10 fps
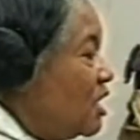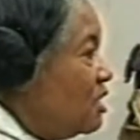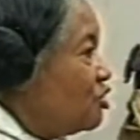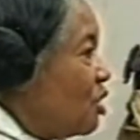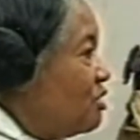
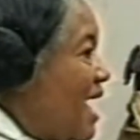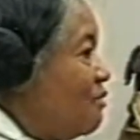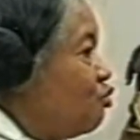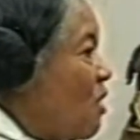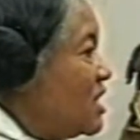So
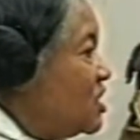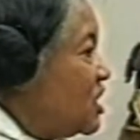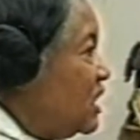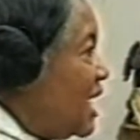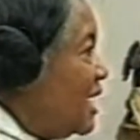that once
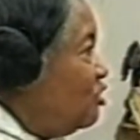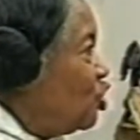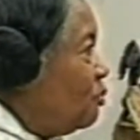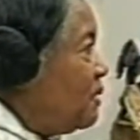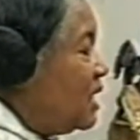again,
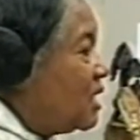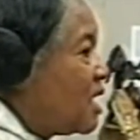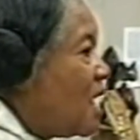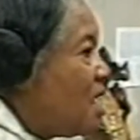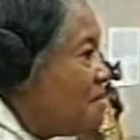to
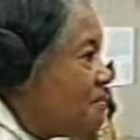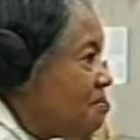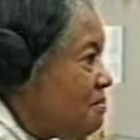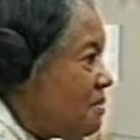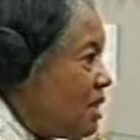
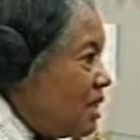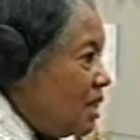become